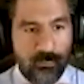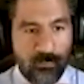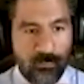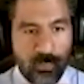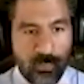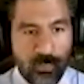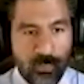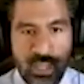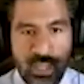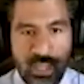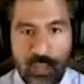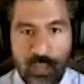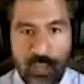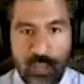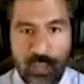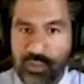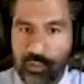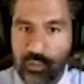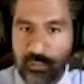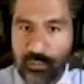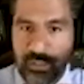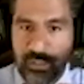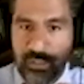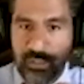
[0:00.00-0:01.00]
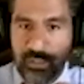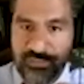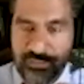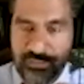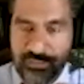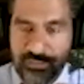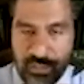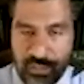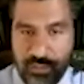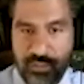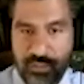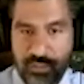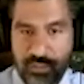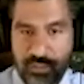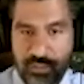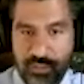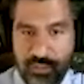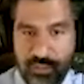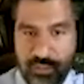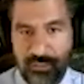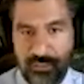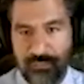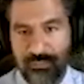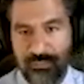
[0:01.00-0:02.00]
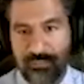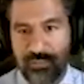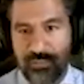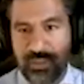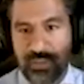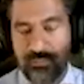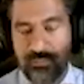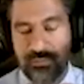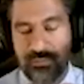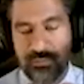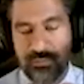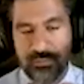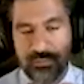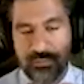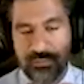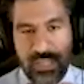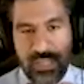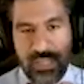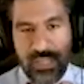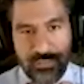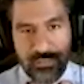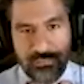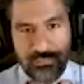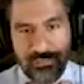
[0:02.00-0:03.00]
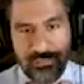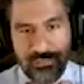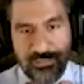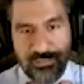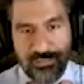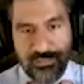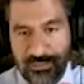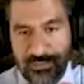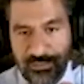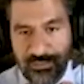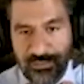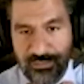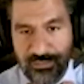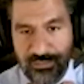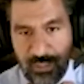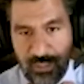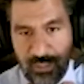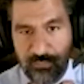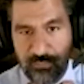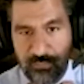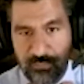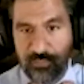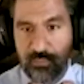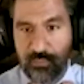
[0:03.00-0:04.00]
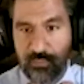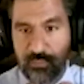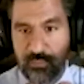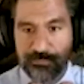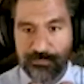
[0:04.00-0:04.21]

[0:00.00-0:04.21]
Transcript: How would you go about scheduling people's access to this type of tool?